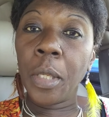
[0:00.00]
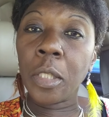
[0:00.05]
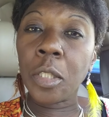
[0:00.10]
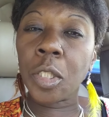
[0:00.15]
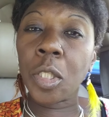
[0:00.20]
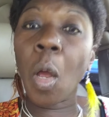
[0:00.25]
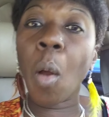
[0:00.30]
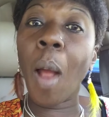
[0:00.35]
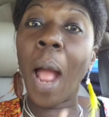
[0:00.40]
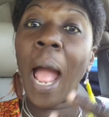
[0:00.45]

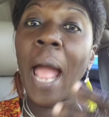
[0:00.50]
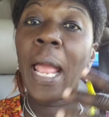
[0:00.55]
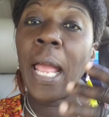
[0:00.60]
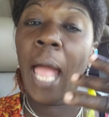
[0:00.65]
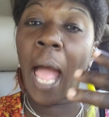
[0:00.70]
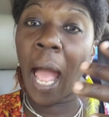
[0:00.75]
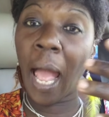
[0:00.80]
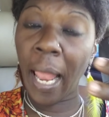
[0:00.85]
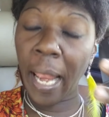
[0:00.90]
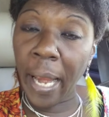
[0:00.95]
So I,
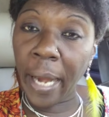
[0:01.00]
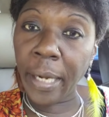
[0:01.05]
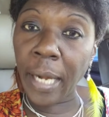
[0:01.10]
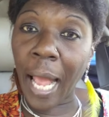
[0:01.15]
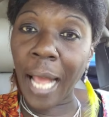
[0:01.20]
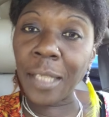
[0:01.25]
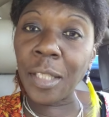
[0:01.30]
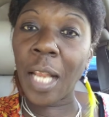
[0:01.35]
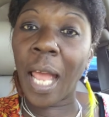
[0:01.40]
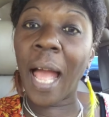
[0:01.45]
I,
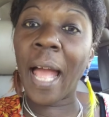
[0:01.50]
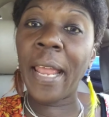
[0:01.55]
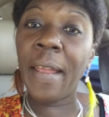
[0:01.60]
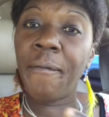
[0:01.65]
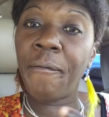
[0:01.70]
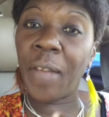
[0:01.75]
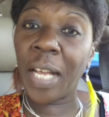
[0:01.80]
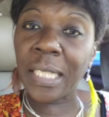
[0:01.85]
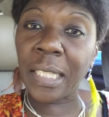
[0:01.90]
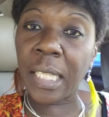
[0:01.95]
I, I
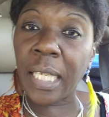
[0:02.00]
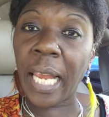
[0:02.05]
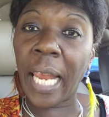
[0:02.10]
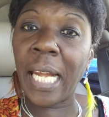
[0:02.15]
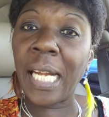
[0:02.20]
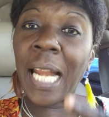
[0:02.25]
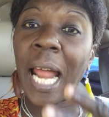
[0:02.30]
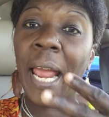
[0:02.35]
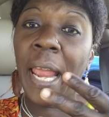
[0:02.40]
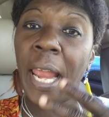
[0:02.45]

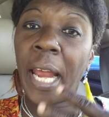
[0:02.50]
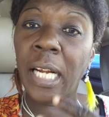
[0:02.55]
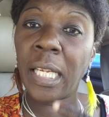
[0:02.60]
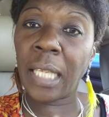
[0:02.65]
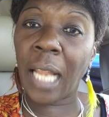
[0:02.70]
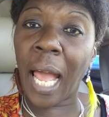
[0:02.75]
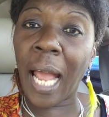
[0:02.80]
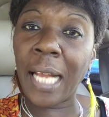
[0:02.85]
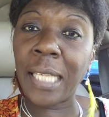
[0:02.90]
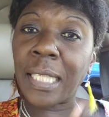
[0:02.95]
investigated, I
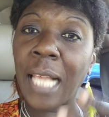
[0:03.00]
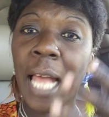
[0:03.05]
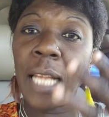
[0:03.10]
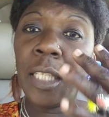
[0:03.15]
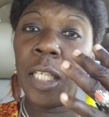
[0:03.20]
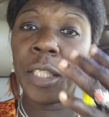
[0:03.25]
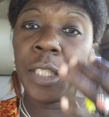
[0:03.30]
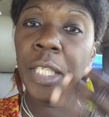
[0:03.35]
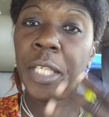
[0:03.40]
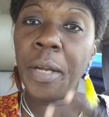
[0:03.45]
analyzed, I
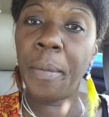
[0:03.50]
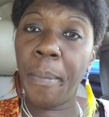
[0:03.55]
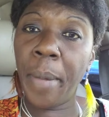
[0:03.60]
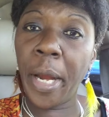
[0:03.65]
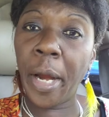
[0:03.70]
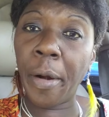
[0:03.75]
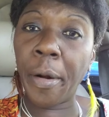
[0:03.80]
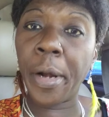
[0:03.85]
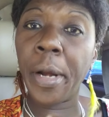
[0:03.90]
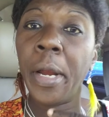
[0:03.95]
looked
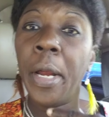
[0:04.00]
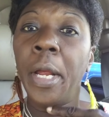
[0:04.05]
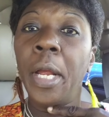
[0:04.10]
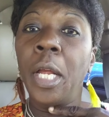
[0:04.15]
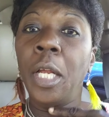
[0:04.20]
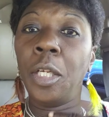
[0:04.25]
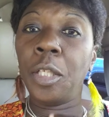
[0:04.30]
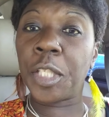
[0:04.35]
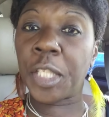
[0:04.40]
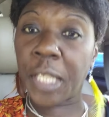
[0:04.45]
mirror,
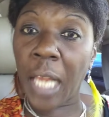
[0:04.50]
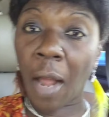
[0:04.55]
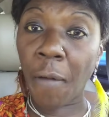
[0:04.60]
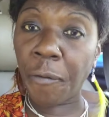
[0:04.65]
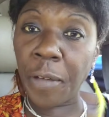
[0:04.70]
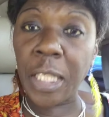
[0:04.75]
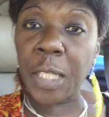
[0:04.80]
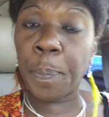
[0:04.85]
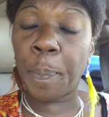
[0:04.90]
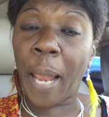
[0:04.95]

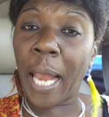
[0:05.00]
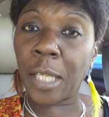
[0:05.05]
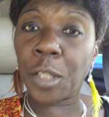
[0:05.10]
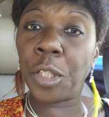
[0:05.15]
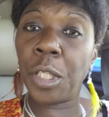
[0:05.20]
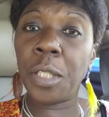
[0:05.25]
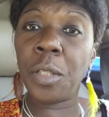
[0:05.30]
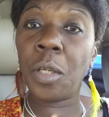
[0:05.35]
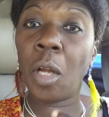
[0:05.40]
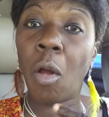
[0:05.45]
self
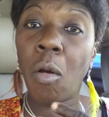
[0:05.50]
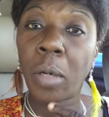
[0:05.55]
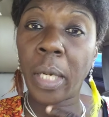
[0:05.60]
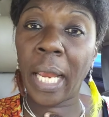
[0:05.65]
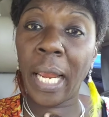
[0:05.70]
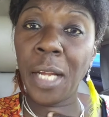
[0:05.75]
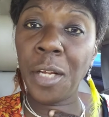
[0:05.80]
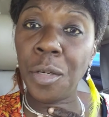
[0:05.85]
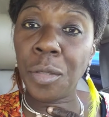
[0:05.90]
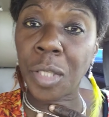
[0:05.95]
inspection.
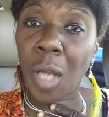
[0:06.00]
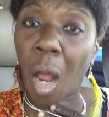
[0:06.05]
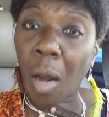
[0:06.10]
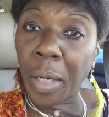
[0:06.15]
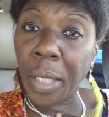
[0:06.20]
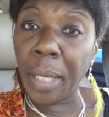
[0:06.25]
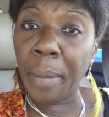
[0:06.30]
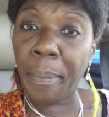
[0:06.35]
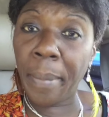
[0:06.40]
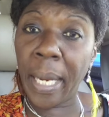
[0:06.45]
Okay, you're
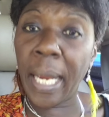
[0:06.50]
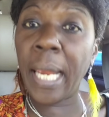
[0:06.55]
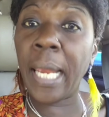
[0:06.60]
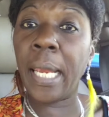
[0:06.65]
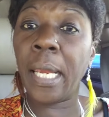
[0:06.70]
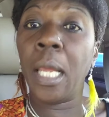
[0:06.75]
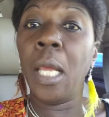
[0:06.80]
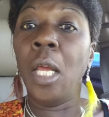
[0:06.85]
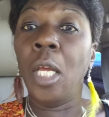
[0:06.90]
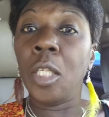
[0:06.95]
talking to
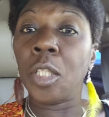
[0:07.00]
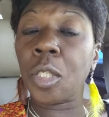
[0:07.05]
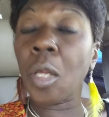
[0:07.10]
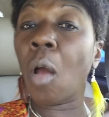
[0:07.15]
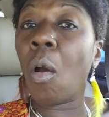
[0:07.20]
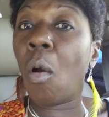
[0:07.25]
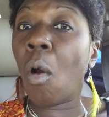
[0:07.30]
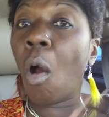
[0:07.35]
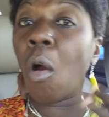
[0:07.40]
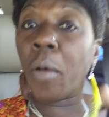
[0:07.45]
me.
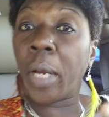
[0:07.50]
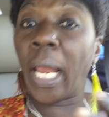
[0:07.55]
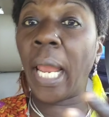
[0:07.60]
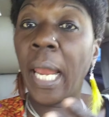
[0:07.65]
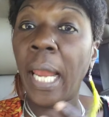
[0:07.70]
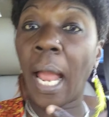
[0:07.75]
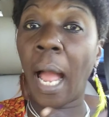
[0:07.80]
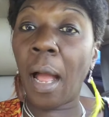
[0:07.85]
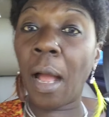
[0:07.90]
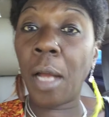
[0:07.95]
So,
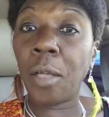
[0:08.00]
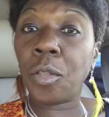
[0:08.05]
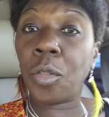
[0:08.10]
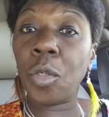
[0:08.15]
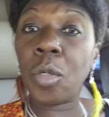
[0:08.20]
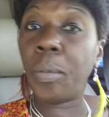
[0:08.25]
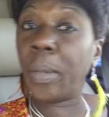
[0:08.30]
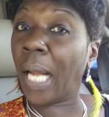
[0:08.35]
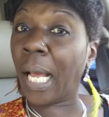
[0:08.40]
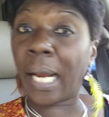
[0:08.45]
okay, I'll
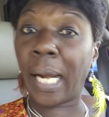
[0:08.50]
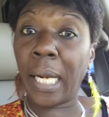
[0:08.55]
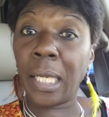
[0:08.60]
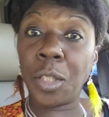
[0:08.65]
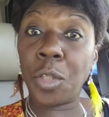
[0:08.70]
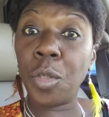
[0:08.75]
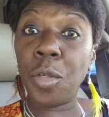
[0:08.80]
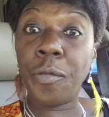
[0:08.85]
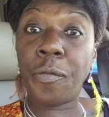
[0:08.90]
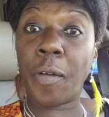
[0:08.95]
do what I got
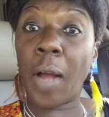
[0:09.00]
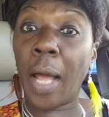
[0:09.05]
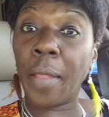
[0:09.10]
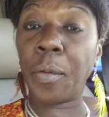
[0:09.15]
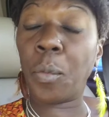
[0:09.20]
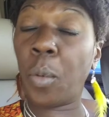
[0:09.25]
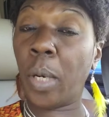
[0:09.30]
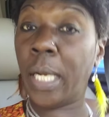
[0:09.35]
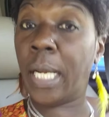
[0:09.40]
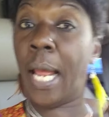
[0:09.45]
to do,
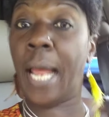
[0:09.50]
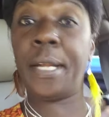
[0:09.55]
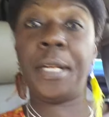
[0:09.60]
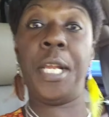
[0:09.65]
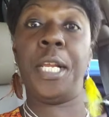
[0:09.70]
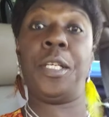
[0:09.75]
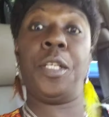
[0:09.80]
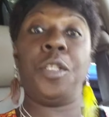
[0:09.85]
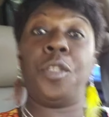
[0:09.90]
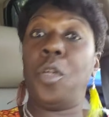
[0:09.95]
Father. What I
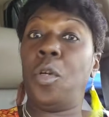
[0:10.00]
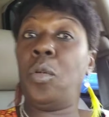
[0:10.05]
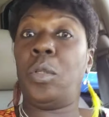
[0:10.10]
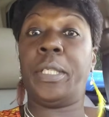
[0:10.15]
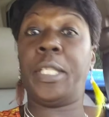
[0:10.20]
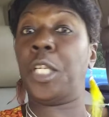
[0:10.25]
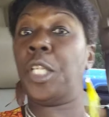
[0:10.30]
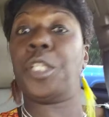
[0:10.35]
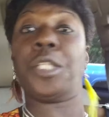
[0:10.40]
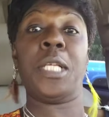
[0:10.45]
need to do,
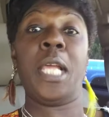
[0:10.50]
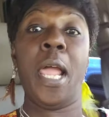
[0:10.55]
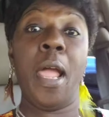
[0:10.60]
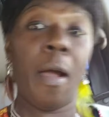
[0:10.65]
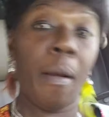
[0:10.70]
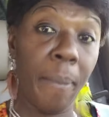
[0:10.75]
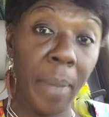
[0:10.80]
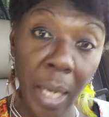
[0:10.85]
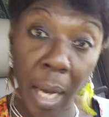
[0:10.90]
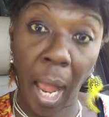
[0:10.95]
just
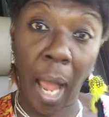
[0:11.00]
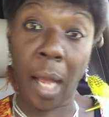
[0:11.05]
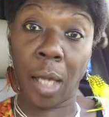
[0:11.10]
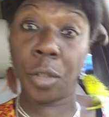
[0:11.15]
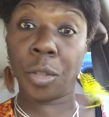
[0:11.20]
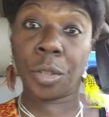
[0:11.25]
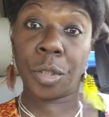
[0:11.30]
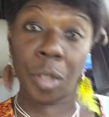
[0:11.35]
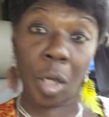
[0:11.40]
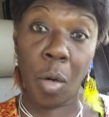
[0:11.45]
tell me.
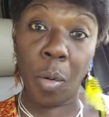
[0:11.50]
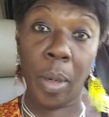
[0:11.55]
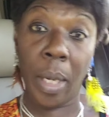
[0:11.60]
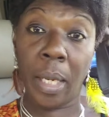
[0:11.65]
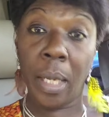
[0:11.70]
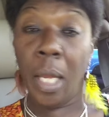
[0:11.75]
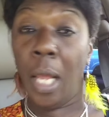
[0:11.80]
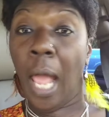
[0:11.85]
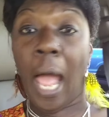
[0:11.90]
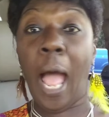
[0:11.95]
I'll do
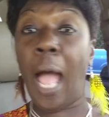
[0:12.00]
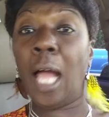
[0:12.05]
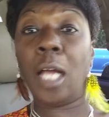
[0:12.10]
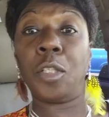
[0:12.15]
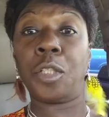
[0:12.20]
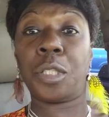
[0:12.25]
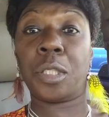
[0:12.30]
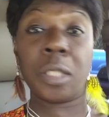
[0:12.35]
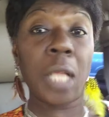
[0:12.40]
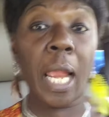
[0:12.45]
it.
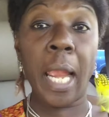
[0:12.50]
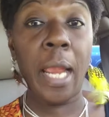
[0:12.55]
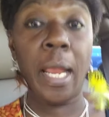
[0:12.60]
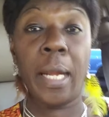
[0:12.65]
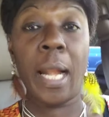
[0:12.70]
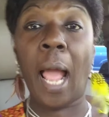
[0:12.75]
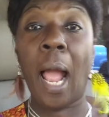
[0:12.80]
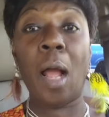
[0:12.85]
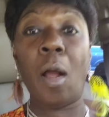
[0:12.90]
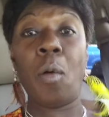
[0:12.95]
I'll say
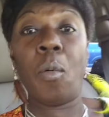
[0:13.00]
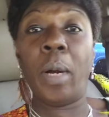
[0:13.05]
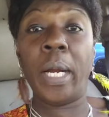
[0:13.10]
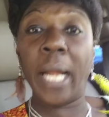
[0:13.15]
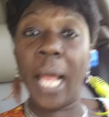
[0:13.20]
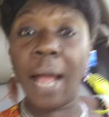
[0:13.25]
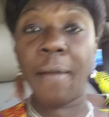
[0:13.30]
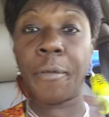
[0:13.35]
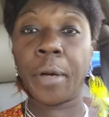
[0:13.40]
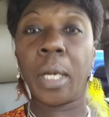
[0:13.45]
it. I'll
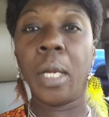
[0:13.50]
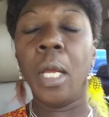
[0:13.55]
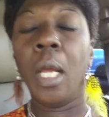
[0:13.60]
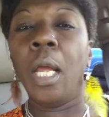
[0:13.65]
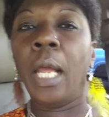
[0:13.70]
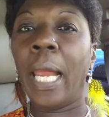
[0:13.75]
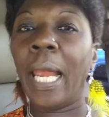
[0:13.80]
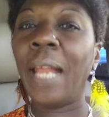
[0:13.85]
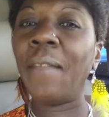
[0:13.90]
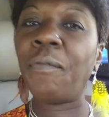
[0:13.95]
whatever.
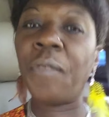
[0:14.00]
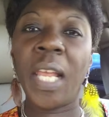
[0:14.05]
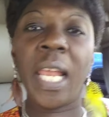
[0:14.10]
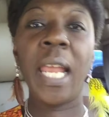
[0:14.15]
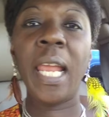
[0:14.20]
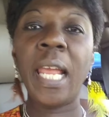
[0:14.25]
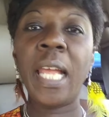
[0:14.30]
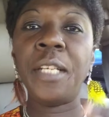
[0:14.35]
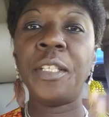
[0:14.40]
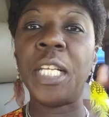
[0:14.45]
And
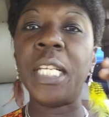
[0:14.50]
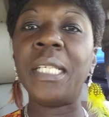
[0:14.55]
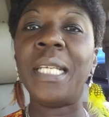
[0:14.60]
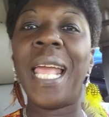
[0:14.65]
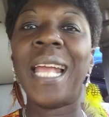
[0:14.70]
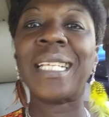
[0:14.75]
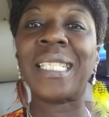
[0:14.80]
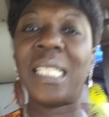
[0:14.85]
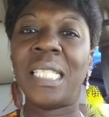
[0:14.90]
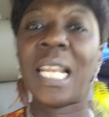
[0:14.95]
then the
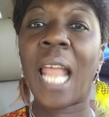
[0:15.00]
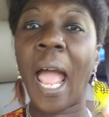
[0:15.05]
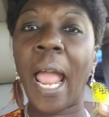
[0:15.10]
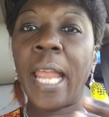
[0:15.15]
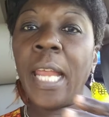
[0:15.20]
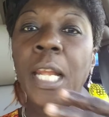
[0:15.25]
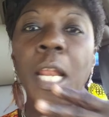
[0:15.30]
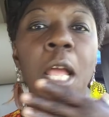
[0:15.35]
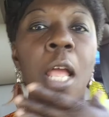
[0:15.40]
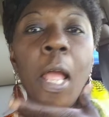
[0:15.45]
next
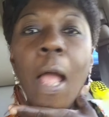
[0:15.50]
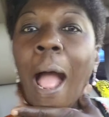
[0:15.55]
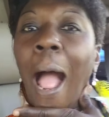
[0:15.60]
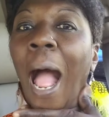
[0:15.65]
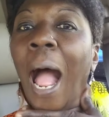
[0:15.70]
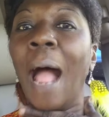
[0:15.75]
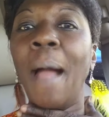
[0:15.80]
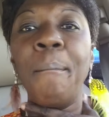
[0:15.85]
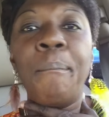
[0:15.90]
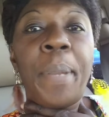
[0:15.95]
night,
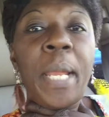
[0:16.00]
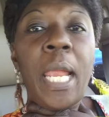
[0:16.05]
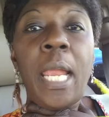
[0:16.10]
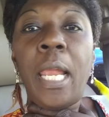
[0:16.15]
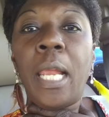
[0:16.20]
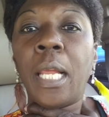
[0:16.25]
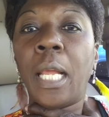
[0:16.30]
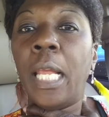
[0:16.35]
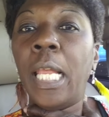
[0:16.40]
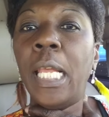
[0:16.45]
I'm
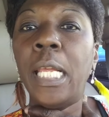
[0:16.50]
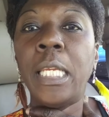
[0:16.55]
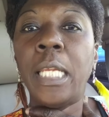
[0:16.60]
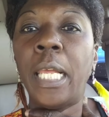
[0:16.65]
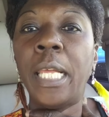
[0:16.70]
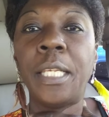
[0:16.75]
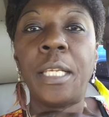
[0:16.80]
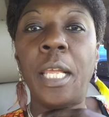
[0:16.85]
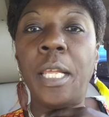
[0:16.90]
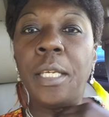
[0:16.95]
being, it,
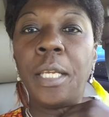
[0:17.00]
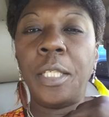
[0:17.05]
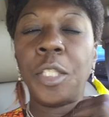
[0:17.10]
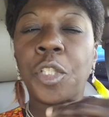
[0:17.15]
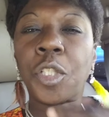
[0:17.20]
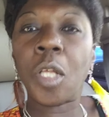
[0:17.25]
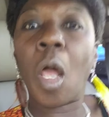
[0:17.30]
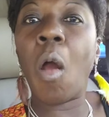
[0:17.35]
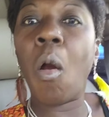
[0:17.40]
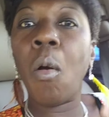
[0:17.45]
it, it
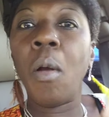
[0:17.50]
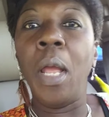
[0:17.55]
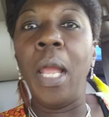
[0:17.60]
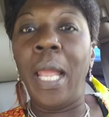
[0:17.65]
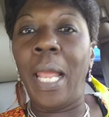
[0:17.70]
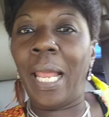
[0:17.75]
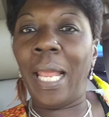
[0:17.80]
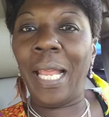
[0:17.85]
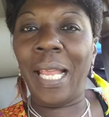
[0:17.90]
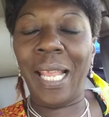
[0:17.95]
so
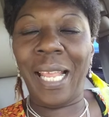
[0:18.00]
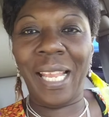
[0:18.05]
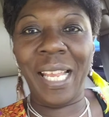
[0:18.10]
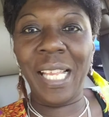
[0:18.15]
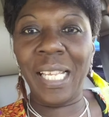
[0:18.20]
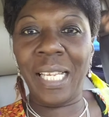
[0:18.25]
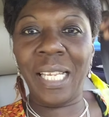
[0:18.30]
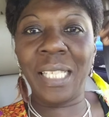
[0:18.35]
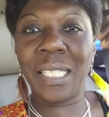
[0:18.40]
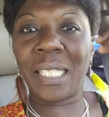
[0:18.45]

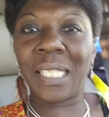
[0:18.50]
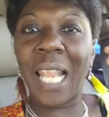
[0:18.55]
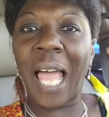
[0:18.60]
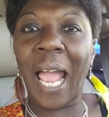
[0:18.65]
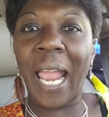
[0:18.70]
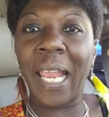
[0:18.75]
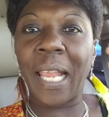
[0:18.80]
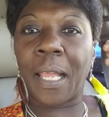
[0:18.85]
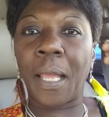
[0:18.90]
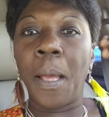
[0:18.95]
it is
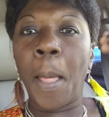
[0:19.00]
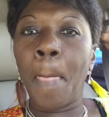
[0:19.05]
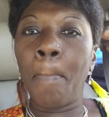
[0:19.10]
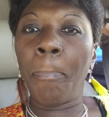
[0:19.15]
like